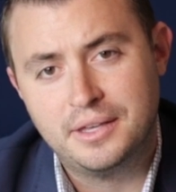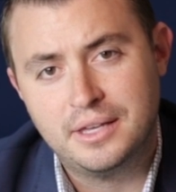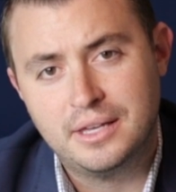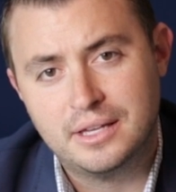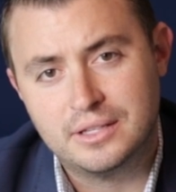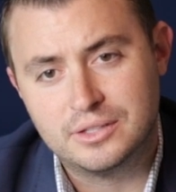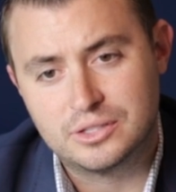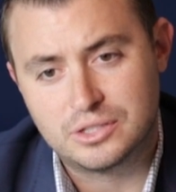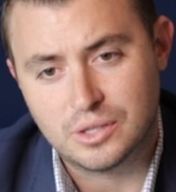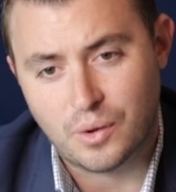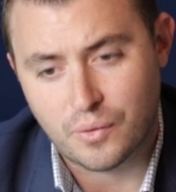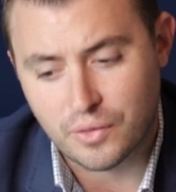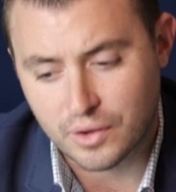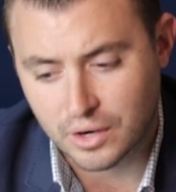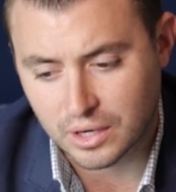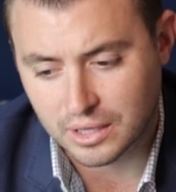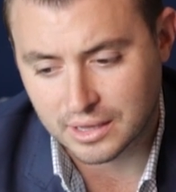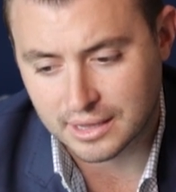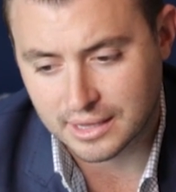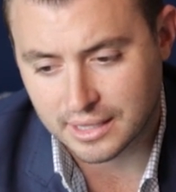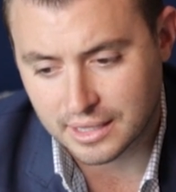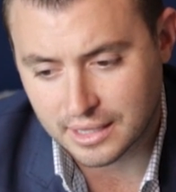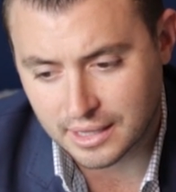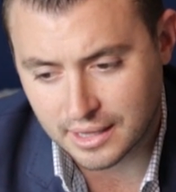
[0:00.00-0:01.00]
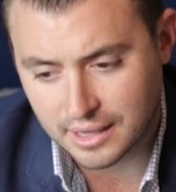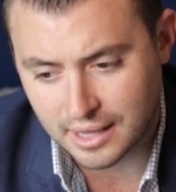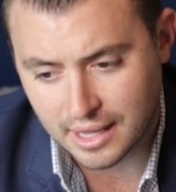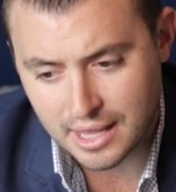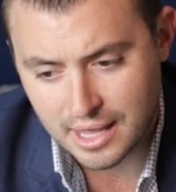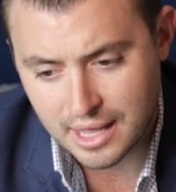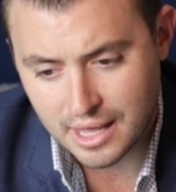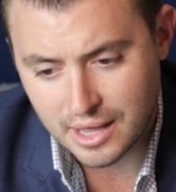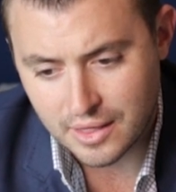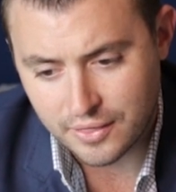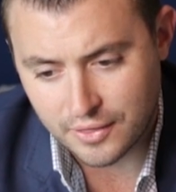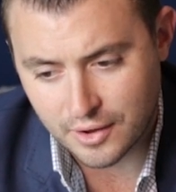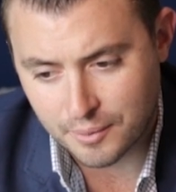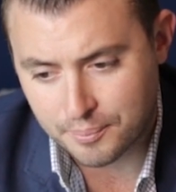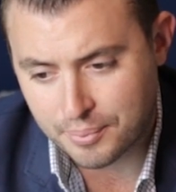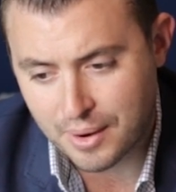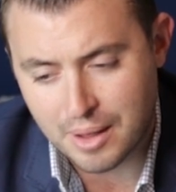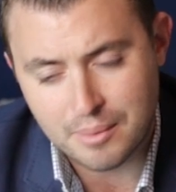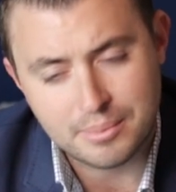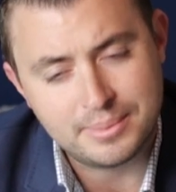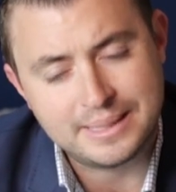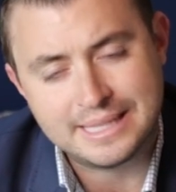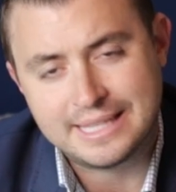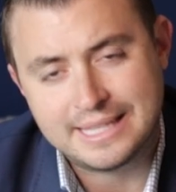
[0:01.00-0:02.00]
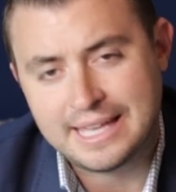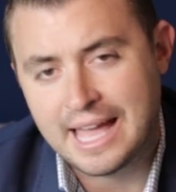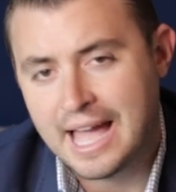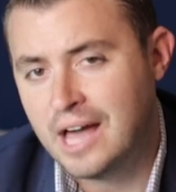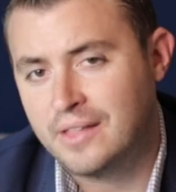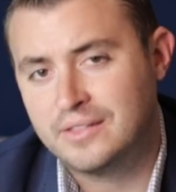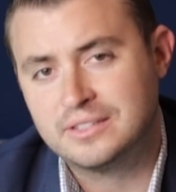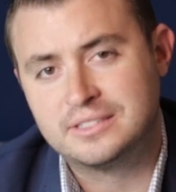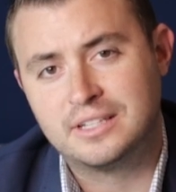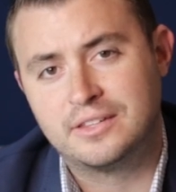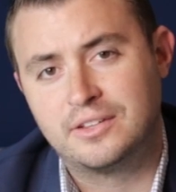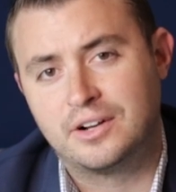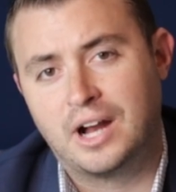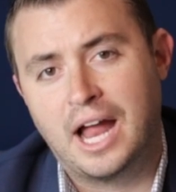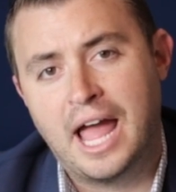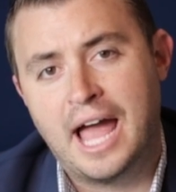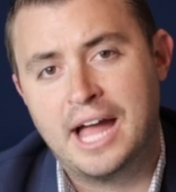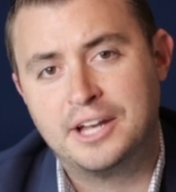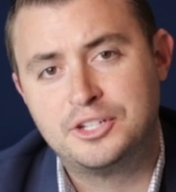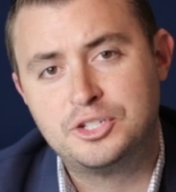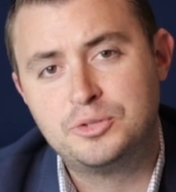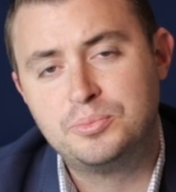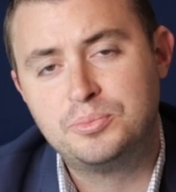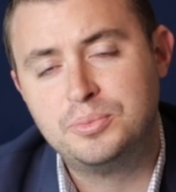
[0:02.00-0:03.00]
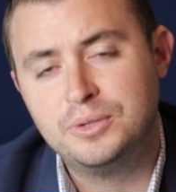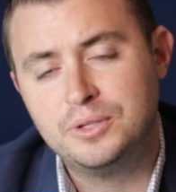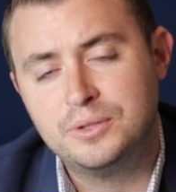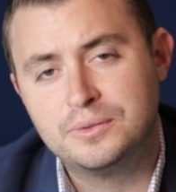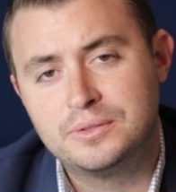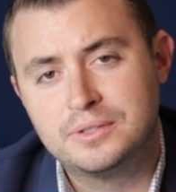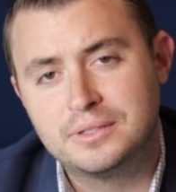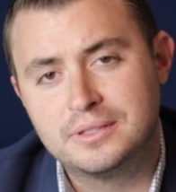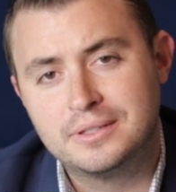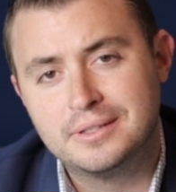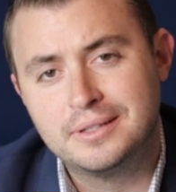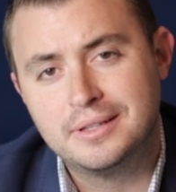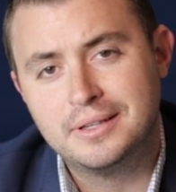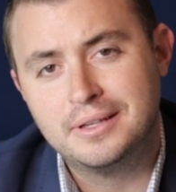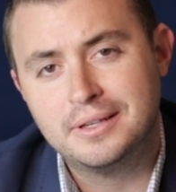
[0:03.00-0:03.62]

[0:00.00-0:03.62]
And so there are probably countless other attributes,